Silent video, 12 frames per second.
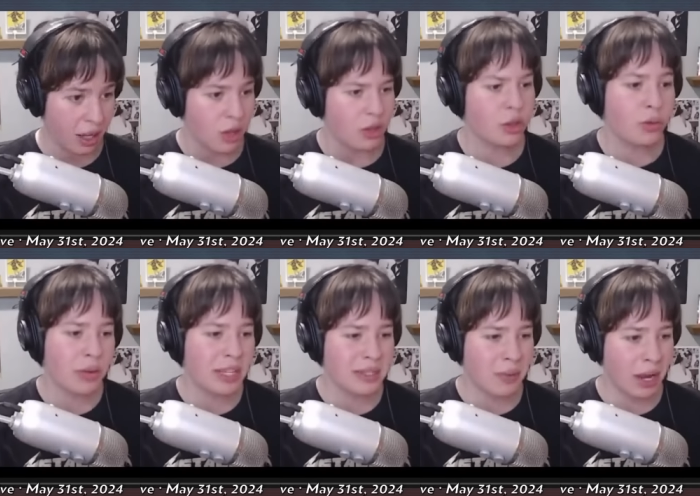The
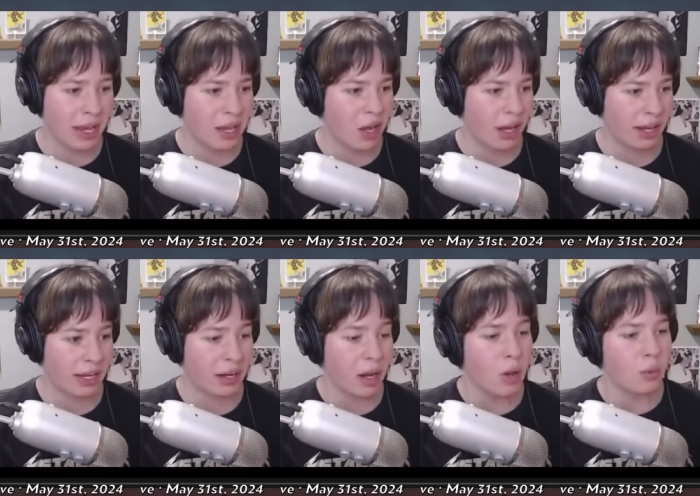reason why he got in
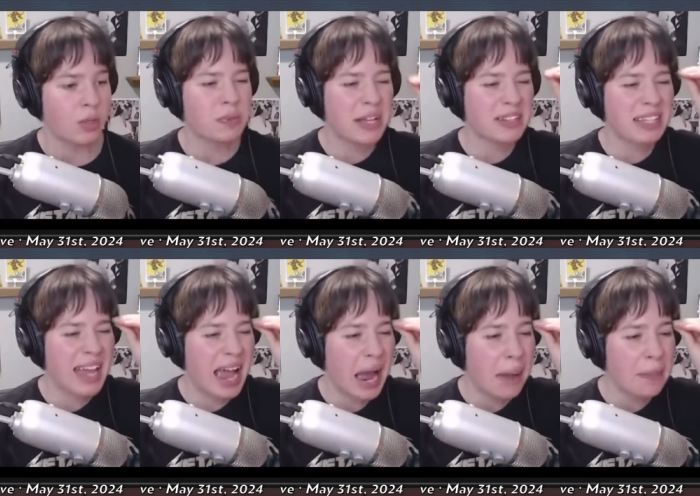was because he
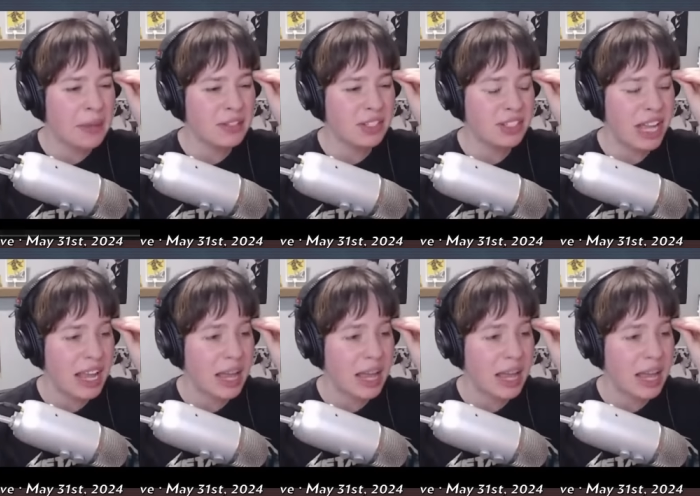happened to say,